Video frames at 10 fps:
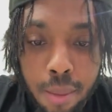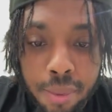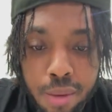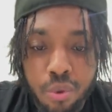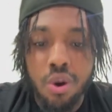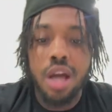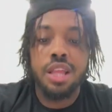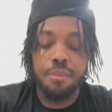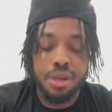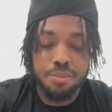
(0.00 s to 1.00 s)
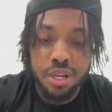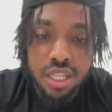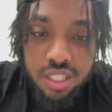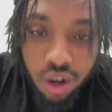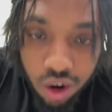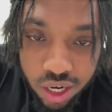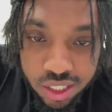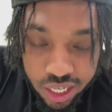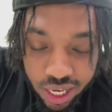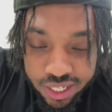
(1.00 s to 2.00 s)
People allow me to put these cards
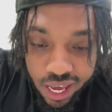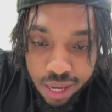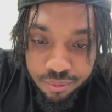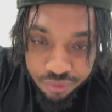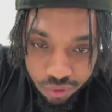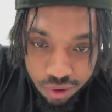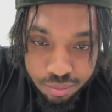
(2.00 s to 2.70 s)
in a name for